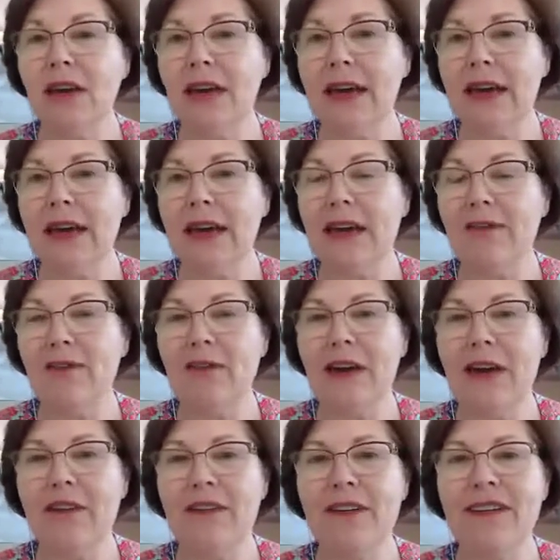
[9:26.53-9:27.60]
if you've
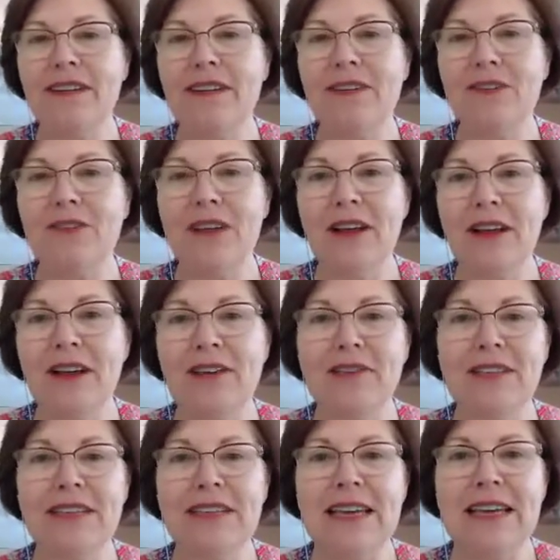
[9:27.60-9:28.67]
ever
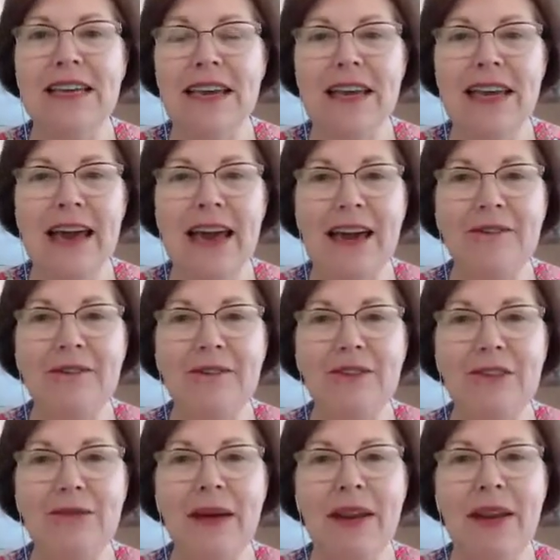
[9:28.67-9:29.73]
seen any adverts
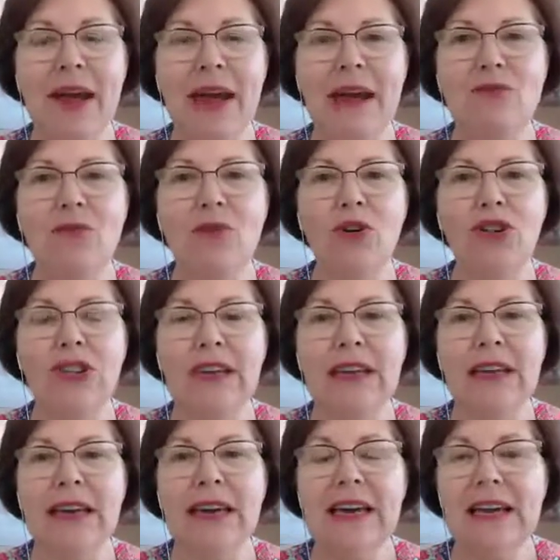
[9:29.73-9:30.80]
about hand washing,
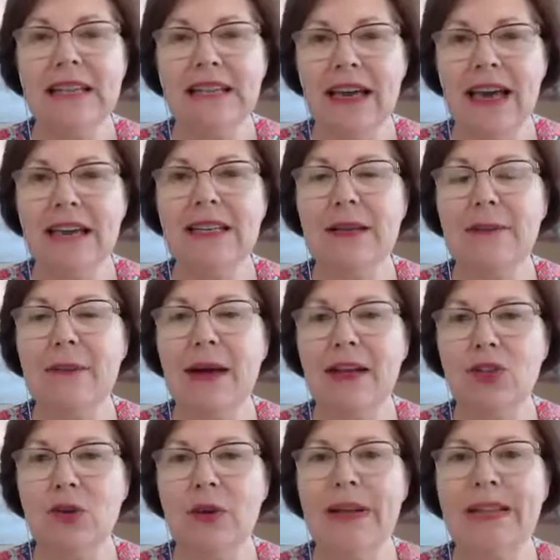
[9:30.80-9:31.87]
it takes about
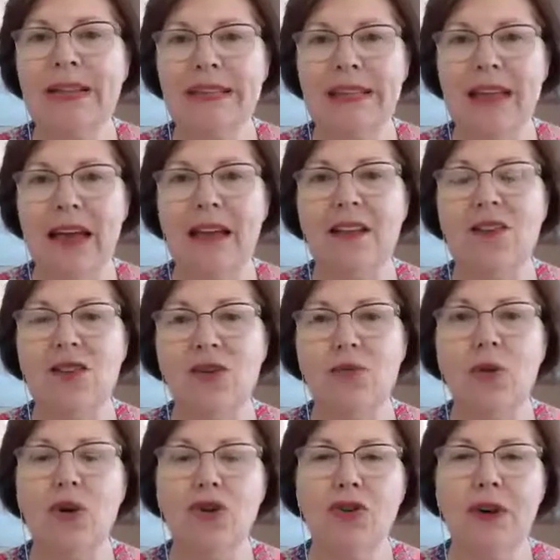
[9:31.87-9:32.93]
20 seconds to
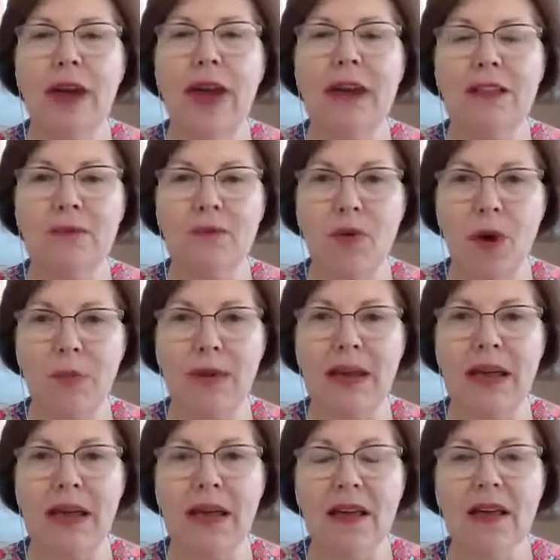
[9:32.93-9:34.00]
wash your hands
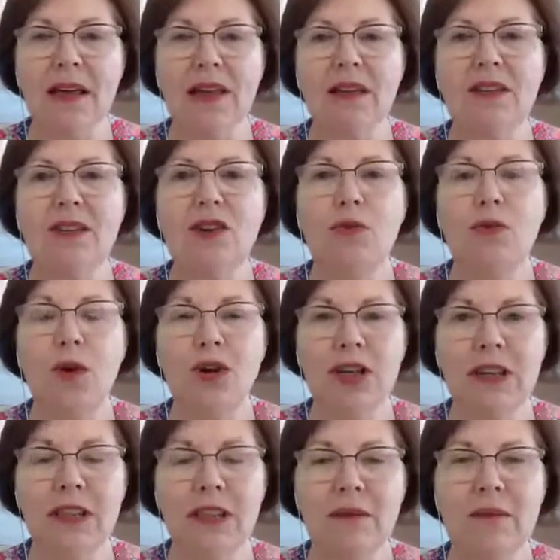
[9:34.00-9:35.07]
properly. So you're
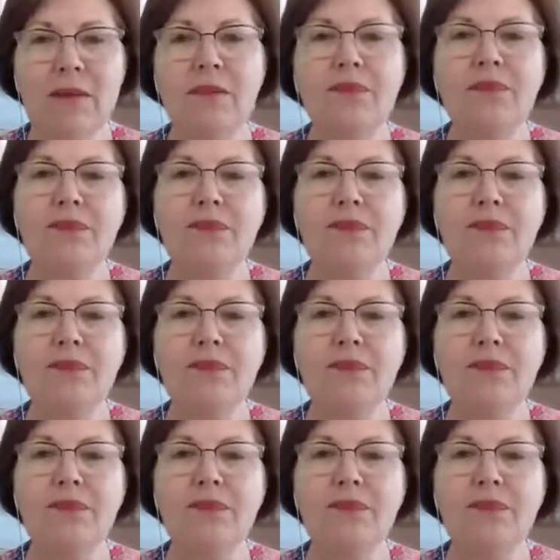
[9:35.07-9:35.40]
washing them